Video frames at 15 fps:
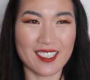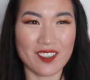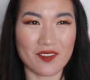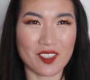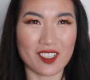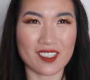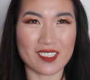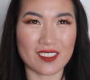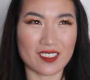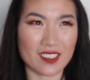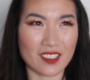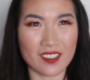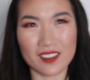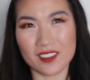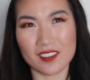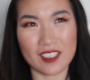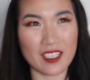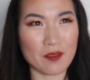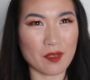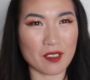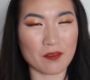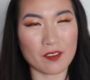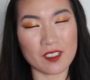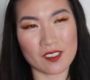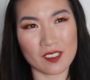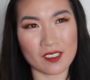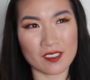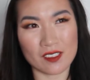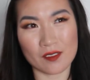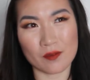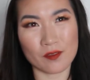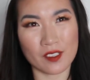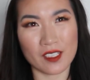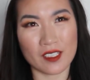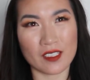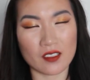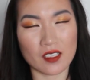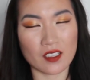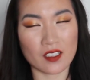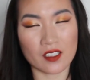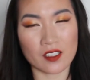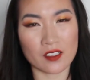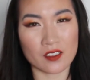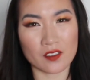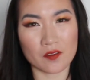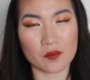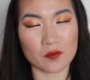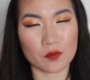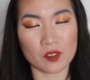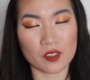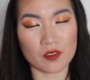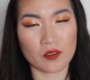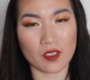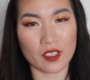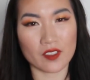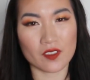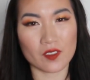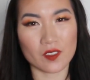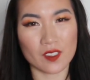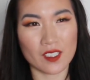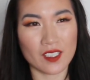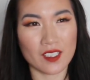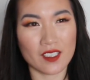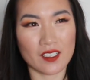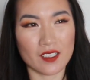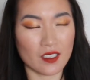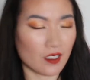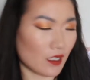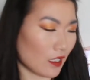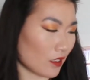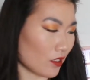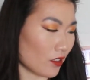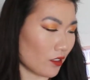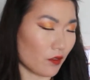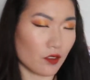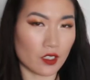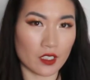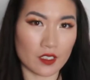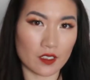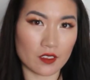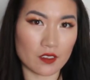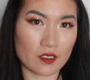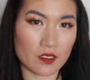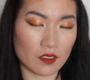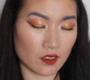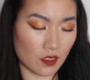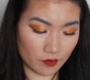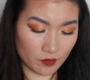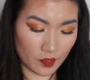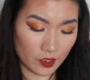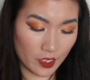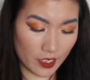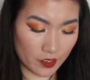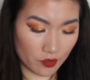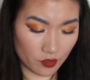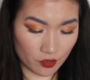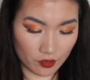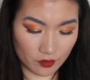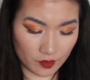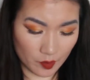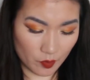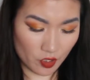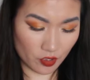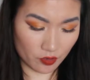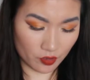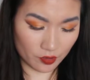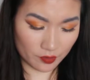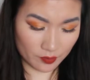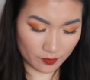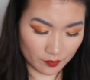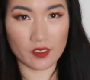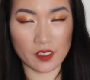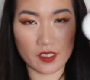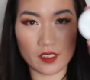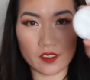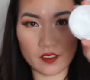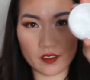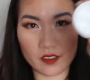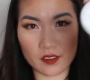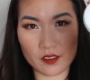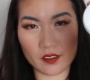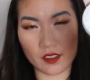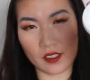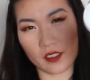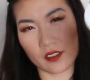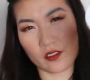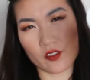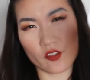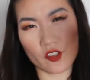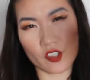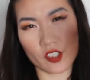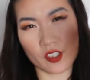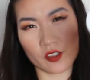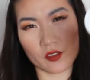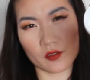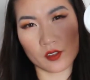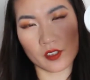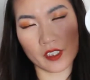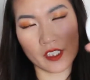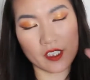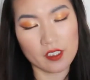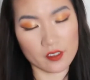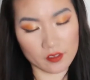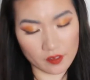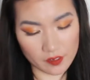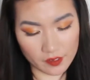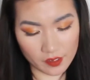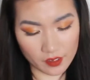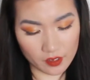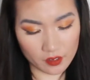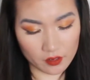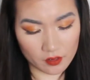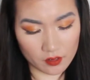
Because I was like, oh yeah, my face is fine, I got enough moisturizer. And then I totally forgot this. The texture, let me show you, is this like gel looking thing.